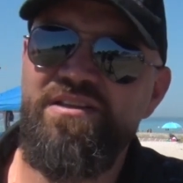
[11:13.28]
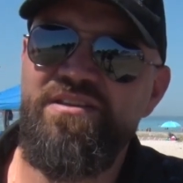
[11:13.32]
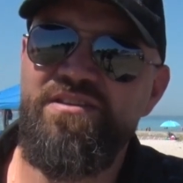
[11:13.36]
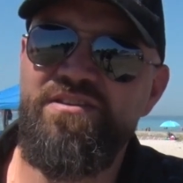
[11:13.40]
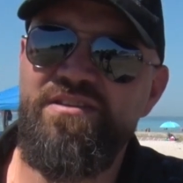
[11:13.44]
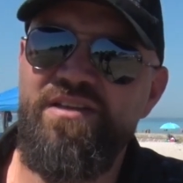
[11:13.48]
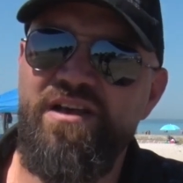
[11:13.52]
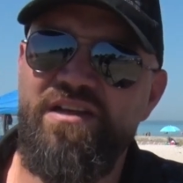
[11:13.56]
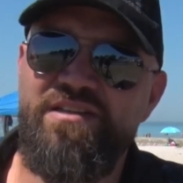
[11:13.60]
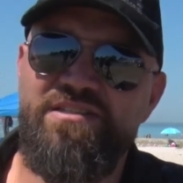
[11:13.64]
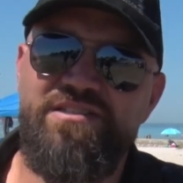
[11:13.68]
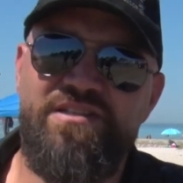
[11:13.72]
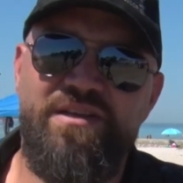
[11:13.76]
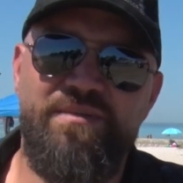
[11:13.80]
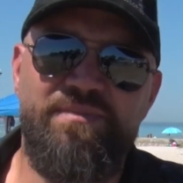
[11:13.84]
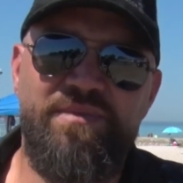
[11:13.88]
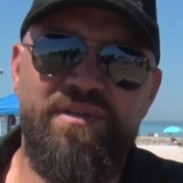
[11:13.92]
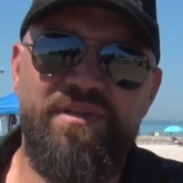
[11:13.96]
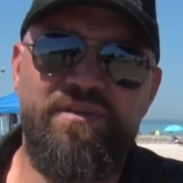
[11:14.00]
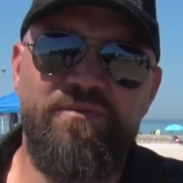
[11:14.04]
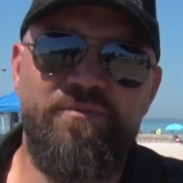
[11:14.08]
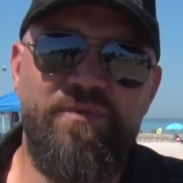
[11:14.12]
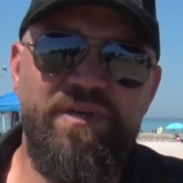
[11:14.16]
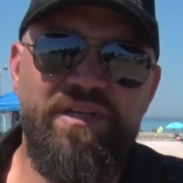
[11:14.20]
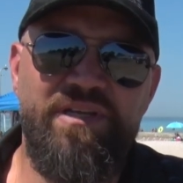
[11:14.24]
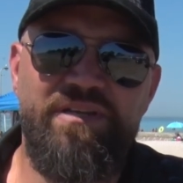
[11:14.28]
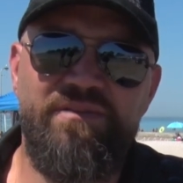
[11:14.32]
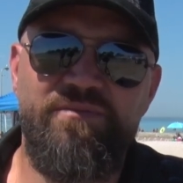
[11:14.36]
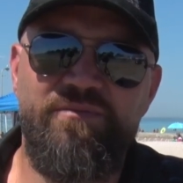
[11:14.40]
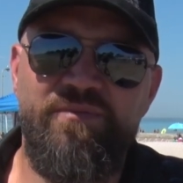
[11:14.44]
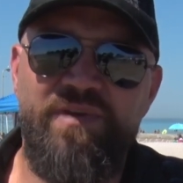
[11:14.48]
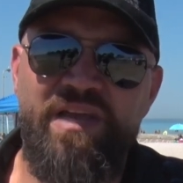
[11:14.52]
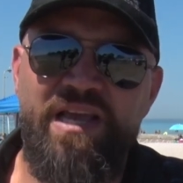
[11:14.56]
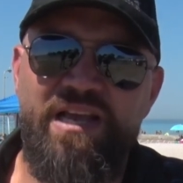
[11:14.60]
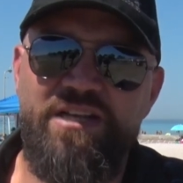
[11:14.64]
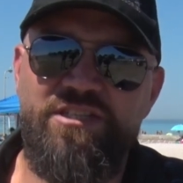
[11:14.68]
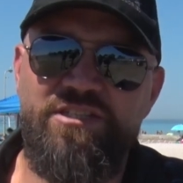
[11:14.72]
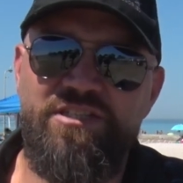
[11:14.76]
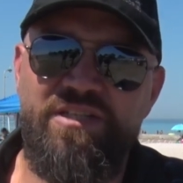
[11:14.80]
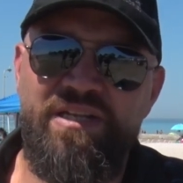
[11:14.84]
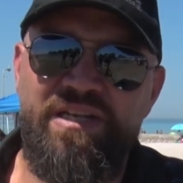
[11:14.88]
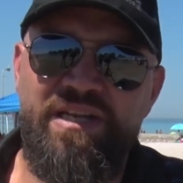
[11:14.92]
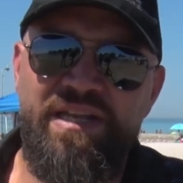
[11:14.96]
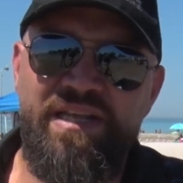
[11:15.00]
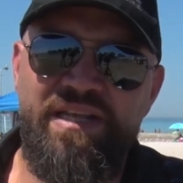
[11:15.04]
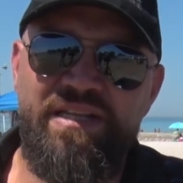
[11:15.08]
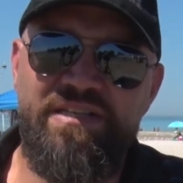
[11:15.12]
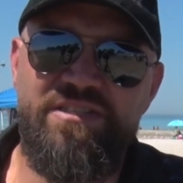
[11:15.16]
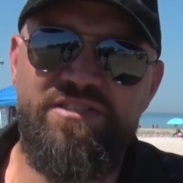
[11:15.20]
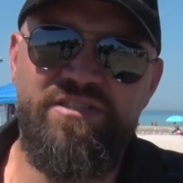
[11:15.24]
not something we actually
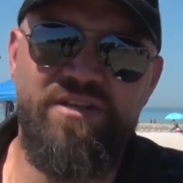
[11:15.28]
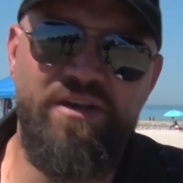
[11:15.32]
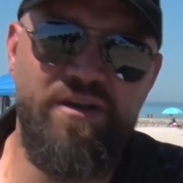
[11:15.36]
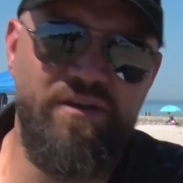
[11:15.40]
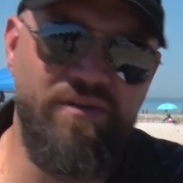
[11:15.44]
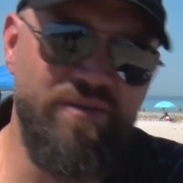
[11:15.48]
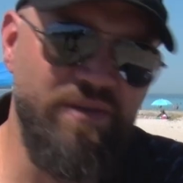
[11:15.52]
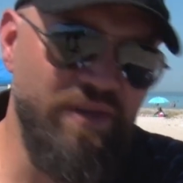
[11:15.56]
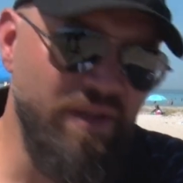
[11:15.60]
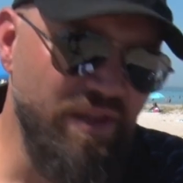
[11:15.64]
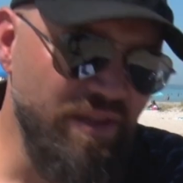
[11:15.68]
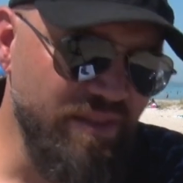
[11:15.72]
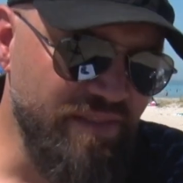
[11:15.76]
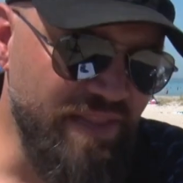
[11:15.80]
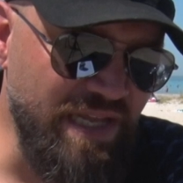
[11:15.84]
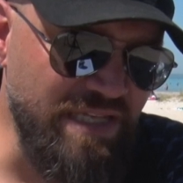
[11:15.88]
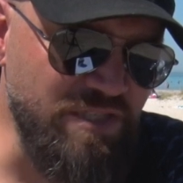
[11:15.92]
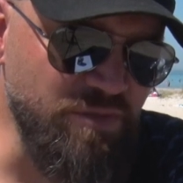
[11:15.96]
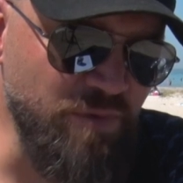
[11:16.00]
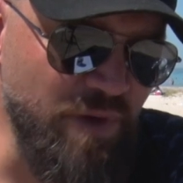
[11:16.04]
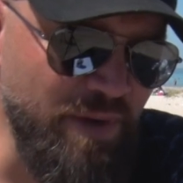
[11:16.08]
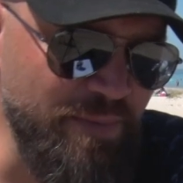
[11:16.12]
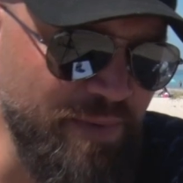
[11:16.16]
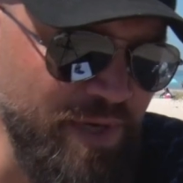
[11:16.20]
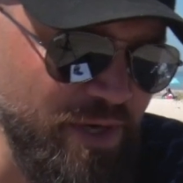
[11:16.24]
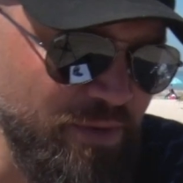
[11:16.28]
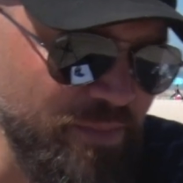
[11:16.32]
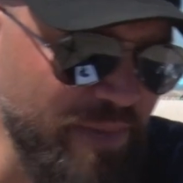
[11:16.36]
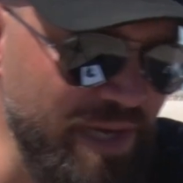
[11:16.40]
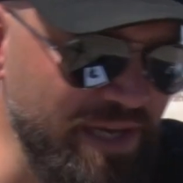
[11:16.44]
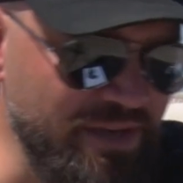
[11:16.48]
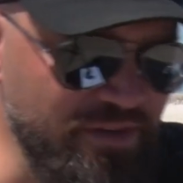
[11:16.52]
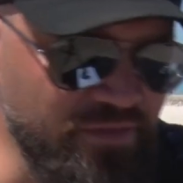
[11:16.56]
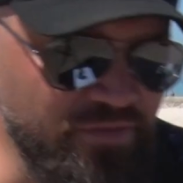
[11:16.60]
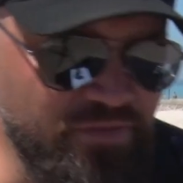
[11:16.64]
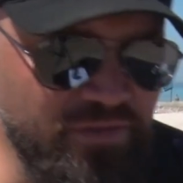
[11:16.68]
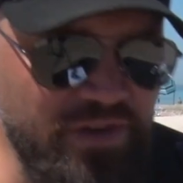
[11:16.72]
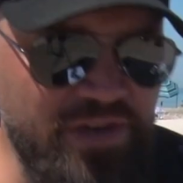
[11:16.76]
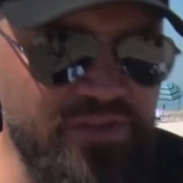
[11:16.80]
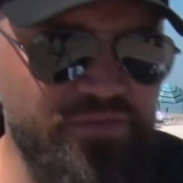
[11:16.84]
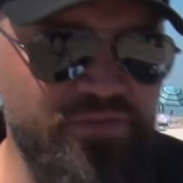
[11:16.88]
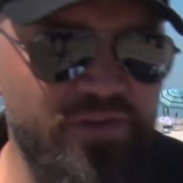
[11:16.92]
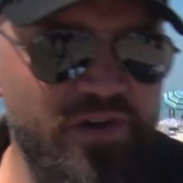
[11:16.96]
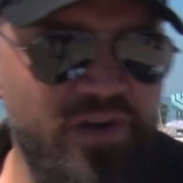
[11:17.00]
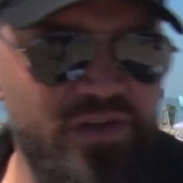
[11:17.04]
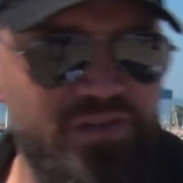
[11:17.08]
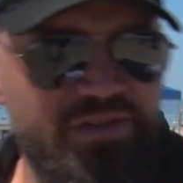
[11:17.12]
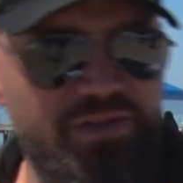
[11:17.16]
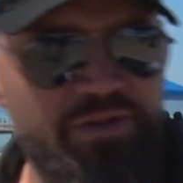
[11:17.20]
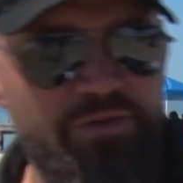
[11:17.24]
need. So that's why we don't make a
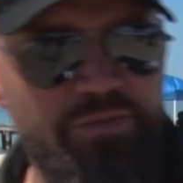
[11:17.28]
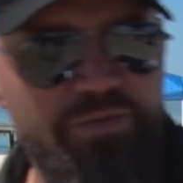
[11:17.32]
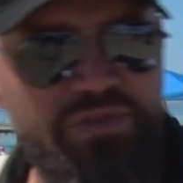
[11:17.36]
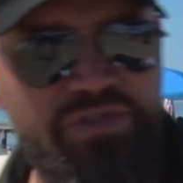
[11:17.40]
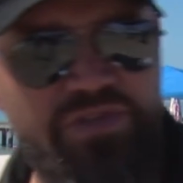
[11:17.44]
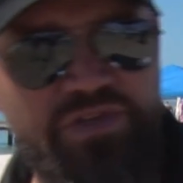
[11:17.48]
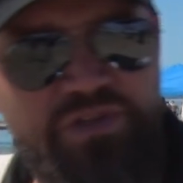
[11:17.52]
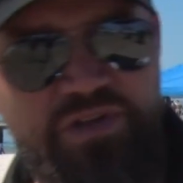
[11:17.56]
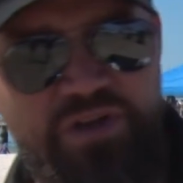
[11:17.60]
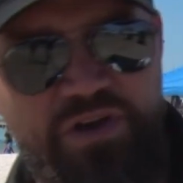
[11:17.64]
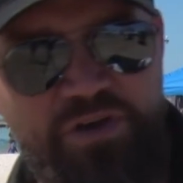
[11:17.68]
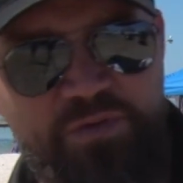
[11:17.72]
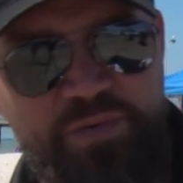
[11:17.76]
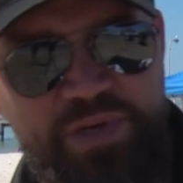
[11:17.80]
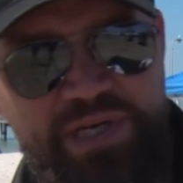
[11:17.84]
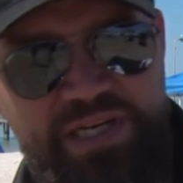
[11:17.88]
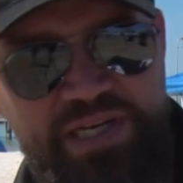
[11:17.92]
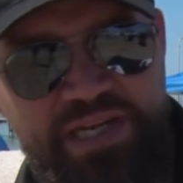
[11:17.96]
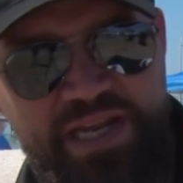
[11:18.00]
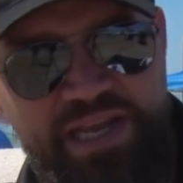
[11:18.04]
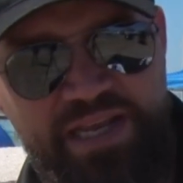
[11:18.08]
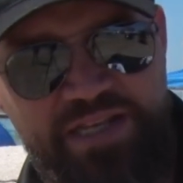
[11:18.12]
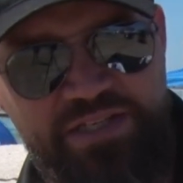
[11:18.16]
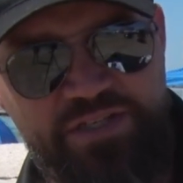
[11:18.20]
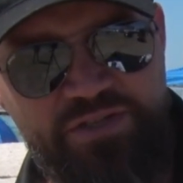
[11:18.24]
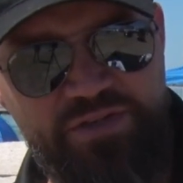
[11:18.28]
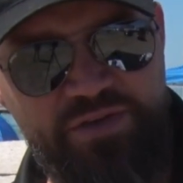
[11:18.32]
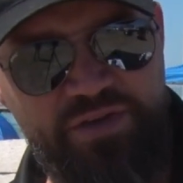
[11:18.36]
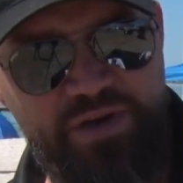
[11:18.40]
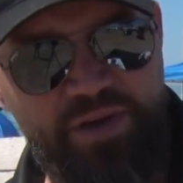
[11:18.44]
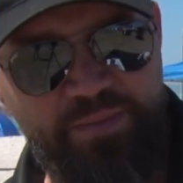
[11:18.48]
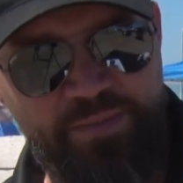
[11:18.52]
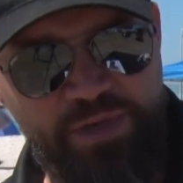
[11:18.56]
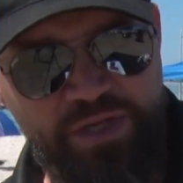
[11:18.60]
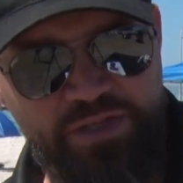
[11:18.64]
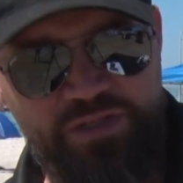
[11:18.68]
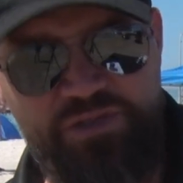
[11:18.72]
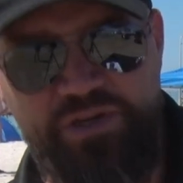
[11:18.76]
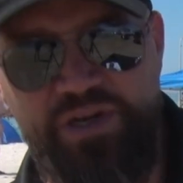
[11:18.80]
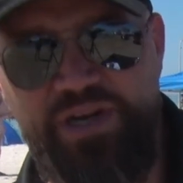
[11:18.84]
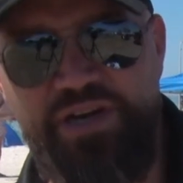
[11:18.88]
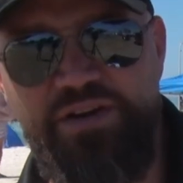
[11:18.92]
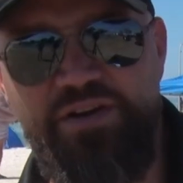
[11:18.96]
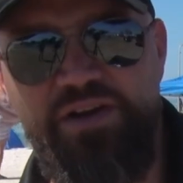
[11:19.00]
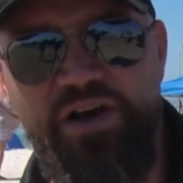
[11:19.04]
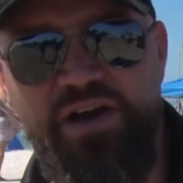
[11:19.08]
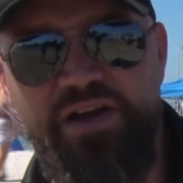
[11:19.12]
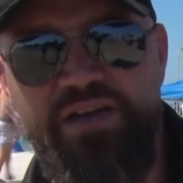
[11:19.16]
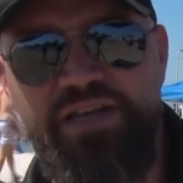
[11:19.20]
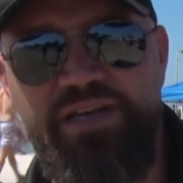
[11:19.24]
Freefall. I know it was a long-winded answer. I'm not trying to
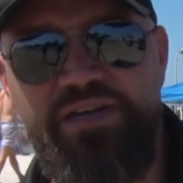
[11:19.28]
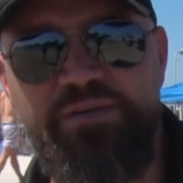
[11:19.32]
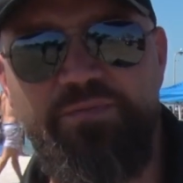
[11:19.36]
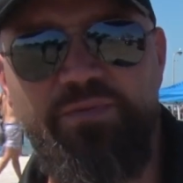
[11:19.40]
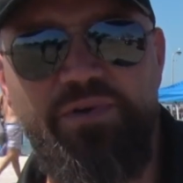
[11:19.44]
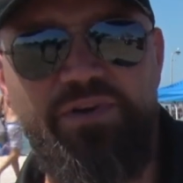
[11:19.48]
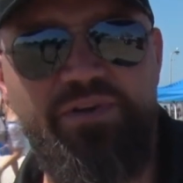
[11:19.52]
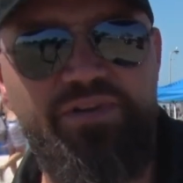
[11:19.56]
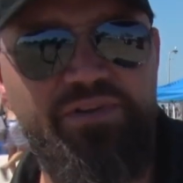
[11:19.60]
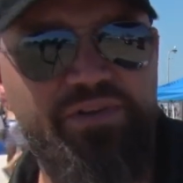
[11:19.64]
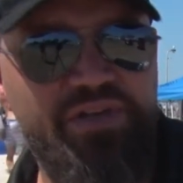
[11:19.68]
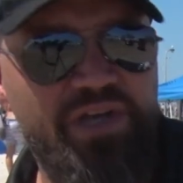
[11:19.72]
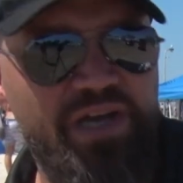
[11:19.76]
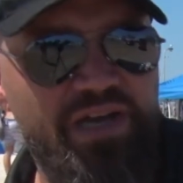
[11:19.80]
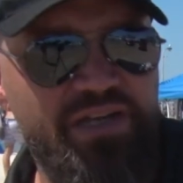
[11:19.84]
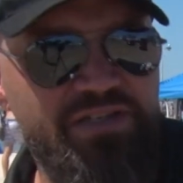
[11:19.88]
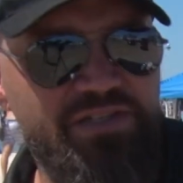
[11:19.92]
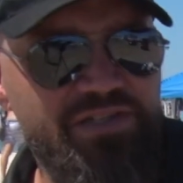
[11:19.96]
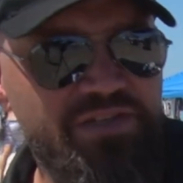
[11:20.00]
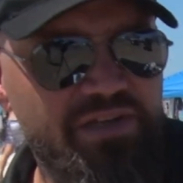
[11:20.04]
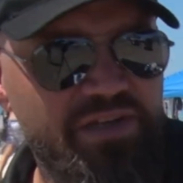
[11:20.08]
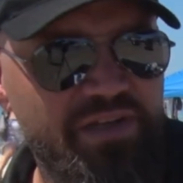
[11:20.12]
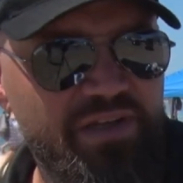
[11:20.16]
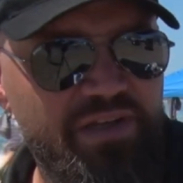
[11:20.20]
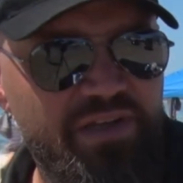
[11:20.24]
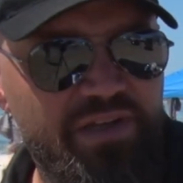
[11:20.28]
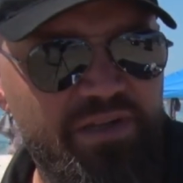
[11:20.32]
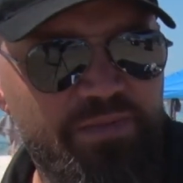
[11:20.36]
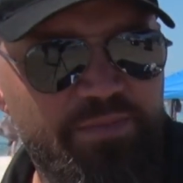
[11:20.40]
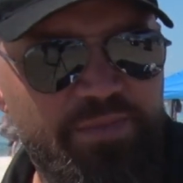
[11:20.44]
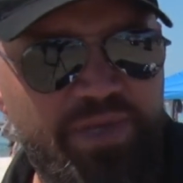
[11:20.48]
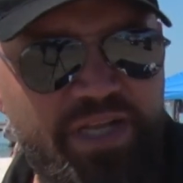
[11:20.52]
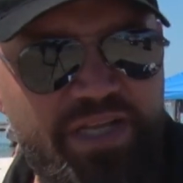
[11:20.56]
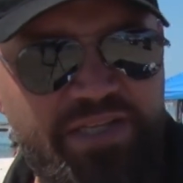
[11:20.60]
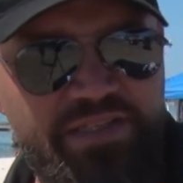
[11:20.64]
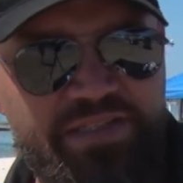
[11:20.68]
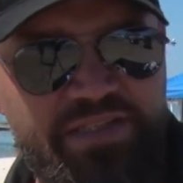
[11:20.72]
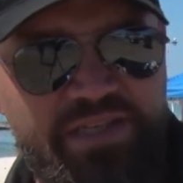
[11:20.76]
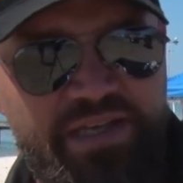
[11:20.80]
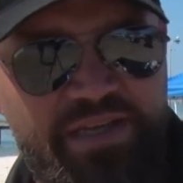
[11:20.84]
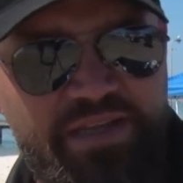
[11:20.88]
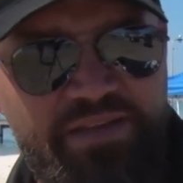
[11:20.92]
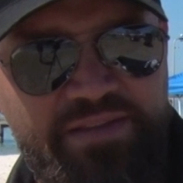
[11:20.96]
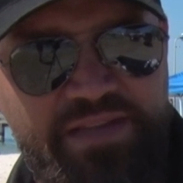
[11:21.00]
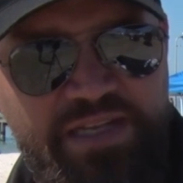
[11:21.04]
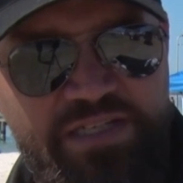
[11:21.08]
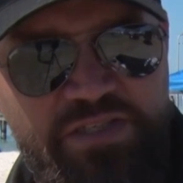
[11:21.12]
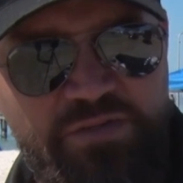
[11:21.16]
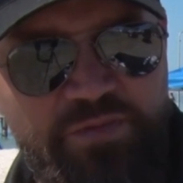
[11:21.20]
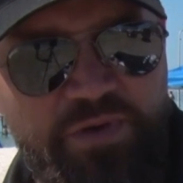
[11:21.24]
knock anyone who does, but
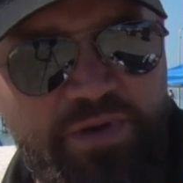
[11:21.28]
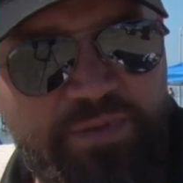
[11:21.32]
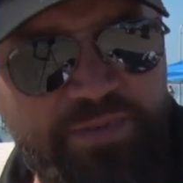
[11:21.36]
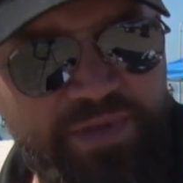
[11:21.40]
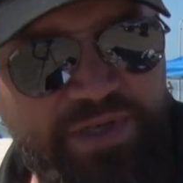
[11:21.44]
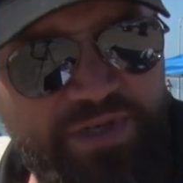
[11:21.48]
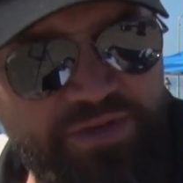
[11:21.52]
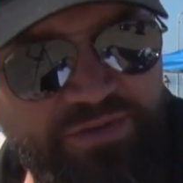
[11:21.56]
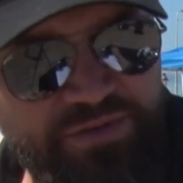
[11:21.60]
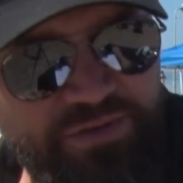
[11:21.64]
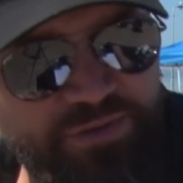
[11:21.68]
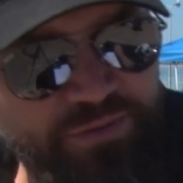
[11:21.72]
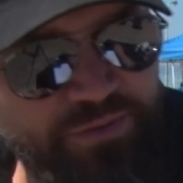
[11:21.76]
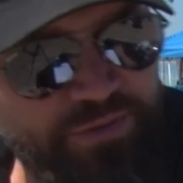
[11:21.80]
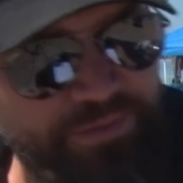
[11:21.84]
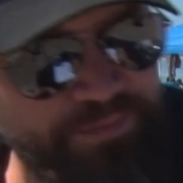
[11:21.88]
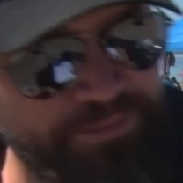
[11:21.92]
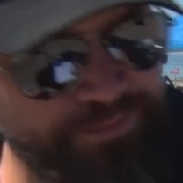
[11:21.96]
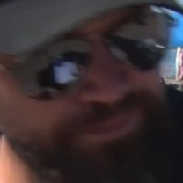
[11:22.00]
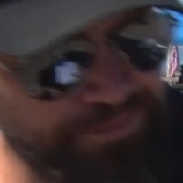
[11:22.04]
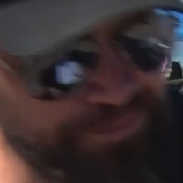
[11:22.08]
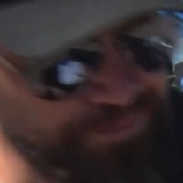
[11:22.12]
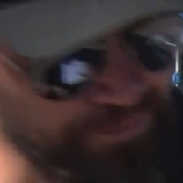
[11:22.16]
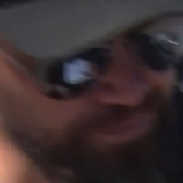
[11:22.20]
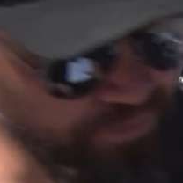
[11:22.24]
that's why we don't do them.